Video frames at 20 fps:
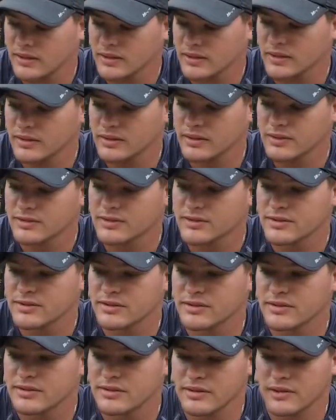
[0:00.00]

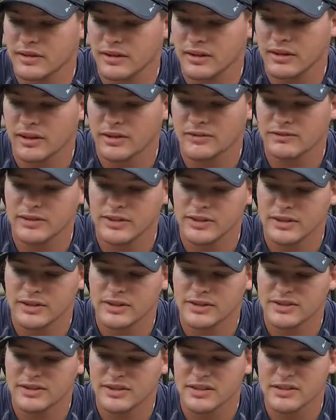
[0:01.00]
It's a lot of
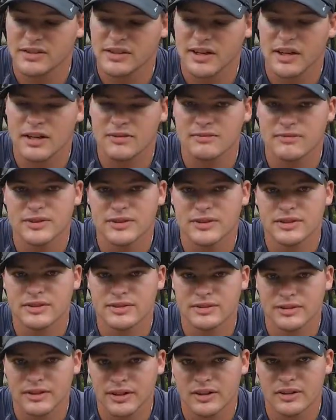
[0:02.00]
fun. 6.5 foot,
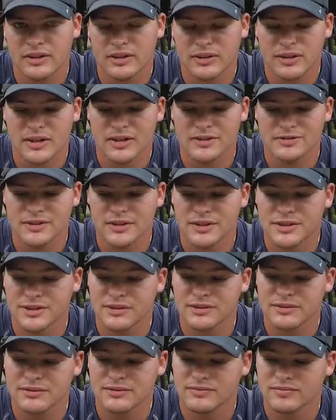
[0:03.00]
so a lot of your creek
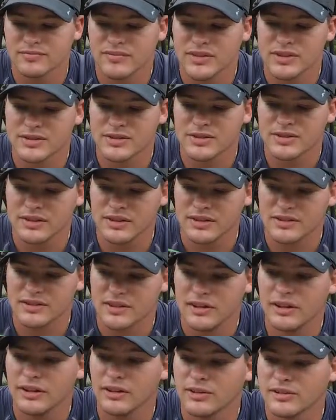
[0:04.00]
fishing just
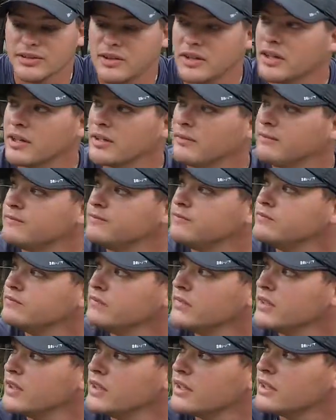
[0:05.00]
excels that.
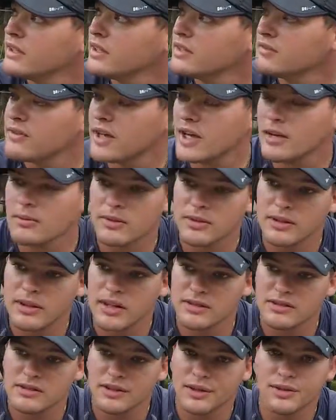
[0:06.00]
And
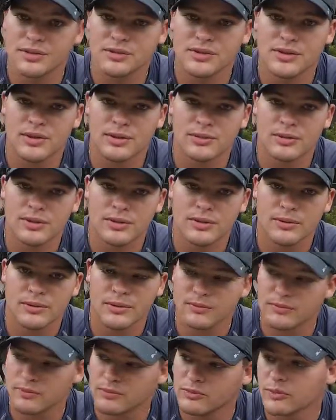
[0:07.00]
fiberglass loads up
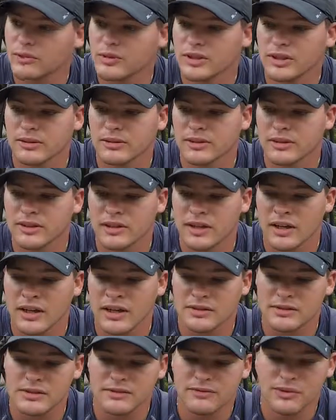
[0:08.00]
really
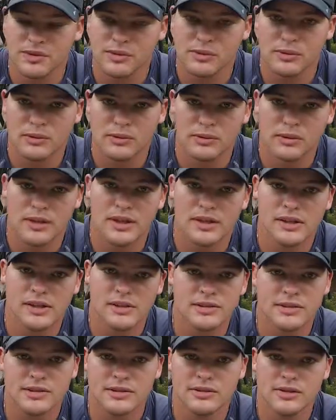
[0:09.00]
nicely for short
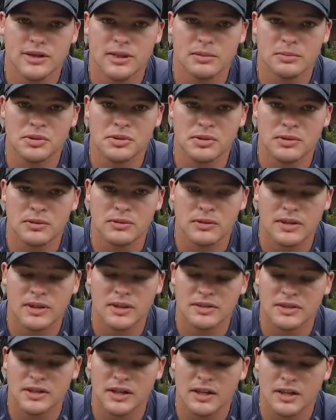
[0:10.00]
range, so you can keep your short
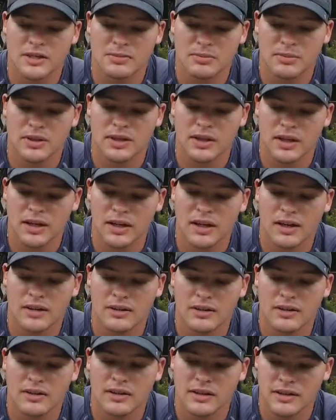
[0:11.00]
range cast pretty
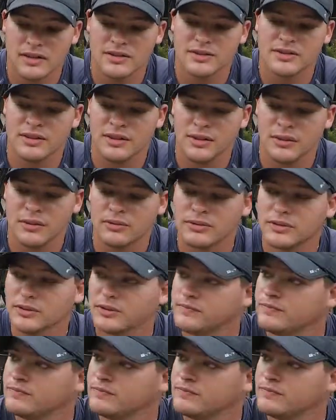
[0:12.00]
accurate and soft.